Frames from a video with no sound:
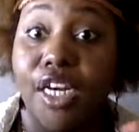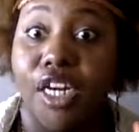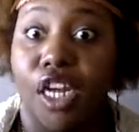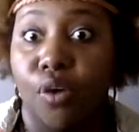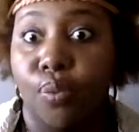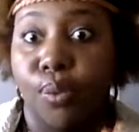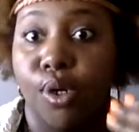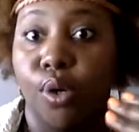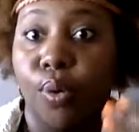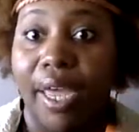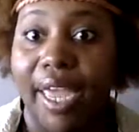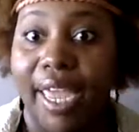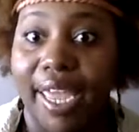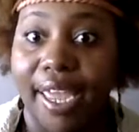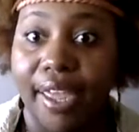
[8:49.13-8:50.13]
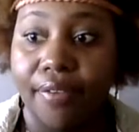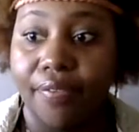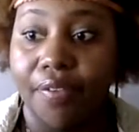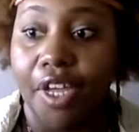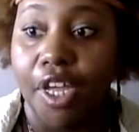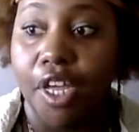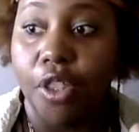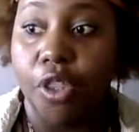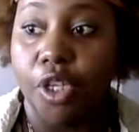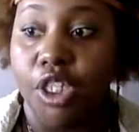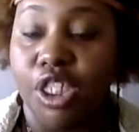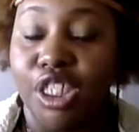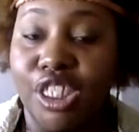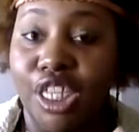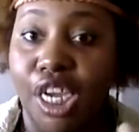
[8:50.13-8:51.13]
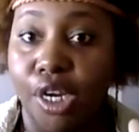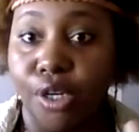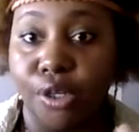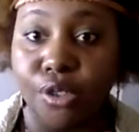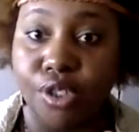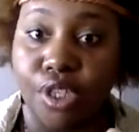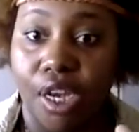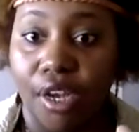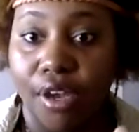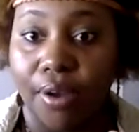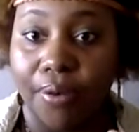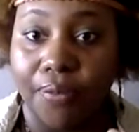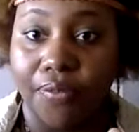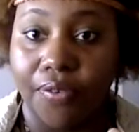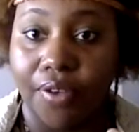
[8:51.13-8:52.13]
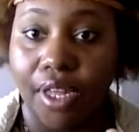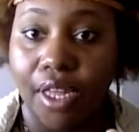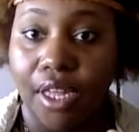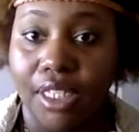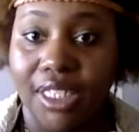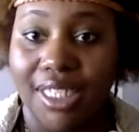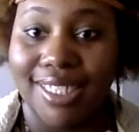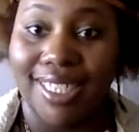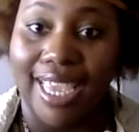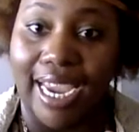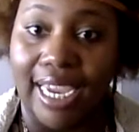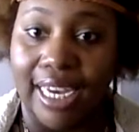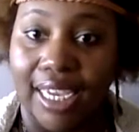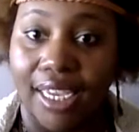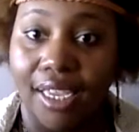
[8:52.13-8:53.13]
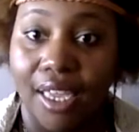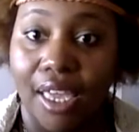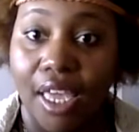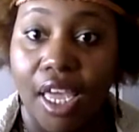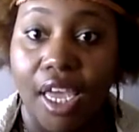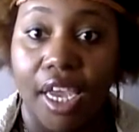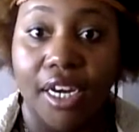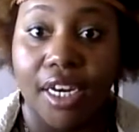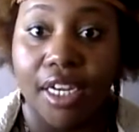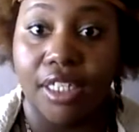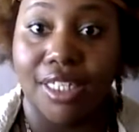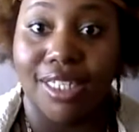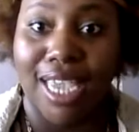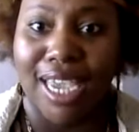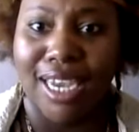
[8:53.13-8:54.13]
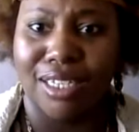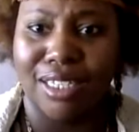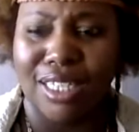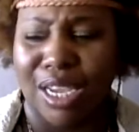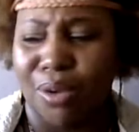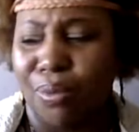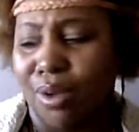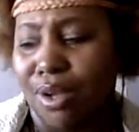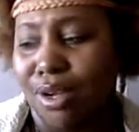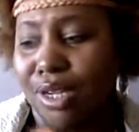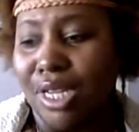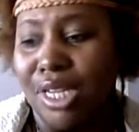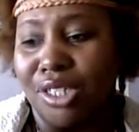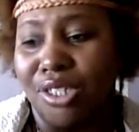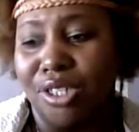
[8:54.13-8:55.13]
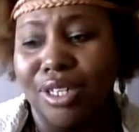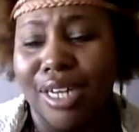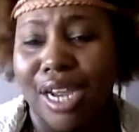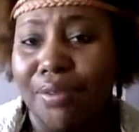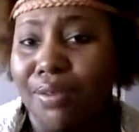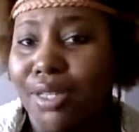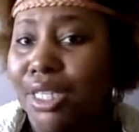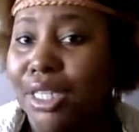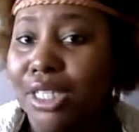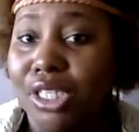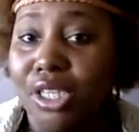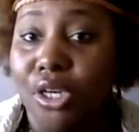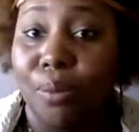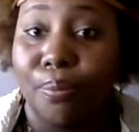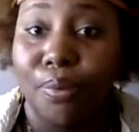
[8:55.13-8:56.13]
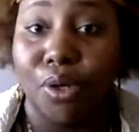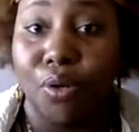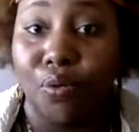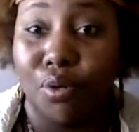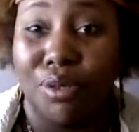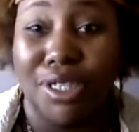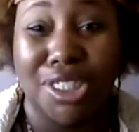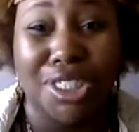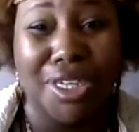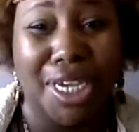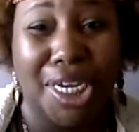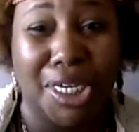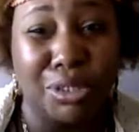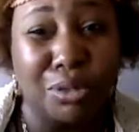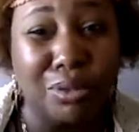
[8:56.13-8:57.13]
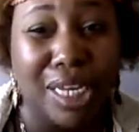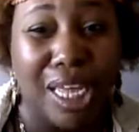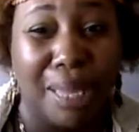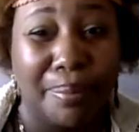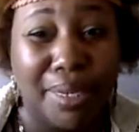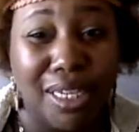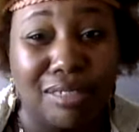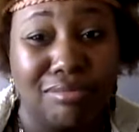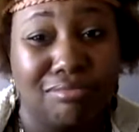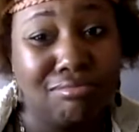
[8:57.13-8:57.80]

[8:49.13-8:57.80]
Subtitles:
Now, if we don't have the standards of society, and society is like, well, you're not really considered beautiful because your hair too nappy.